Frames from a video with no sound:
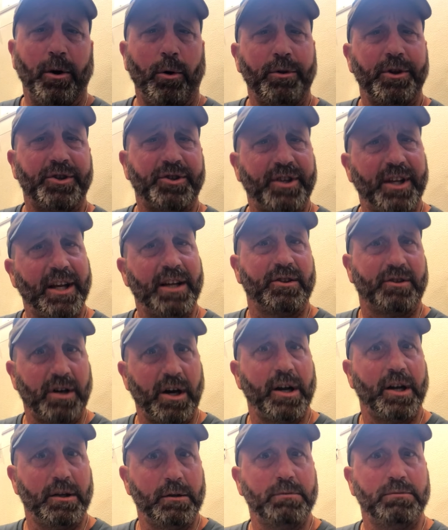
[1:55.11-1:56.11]
All these things
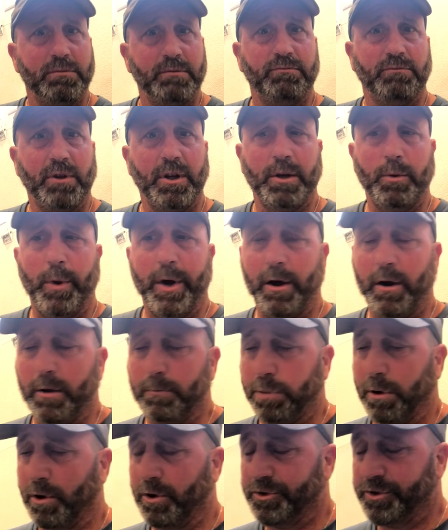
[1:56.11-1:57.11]
kind of really weigh on a
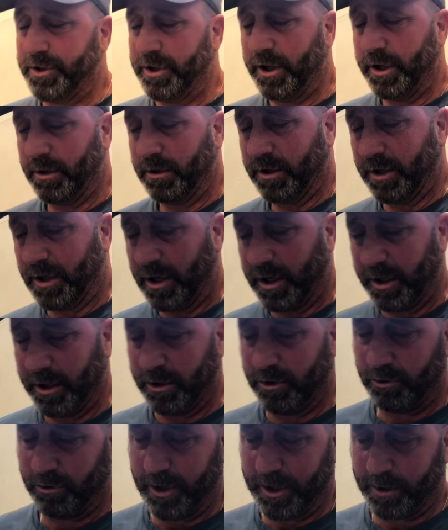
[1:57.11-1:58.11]
person and kind
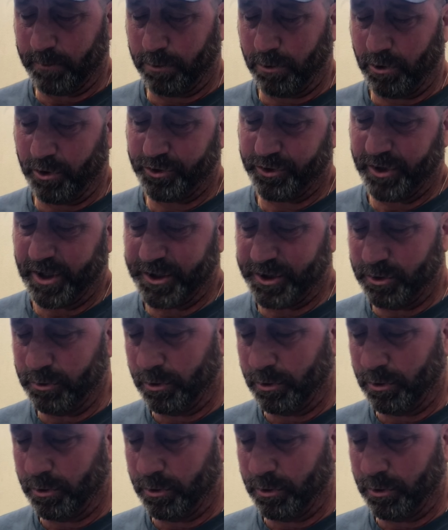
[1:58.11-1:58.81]
of create the person that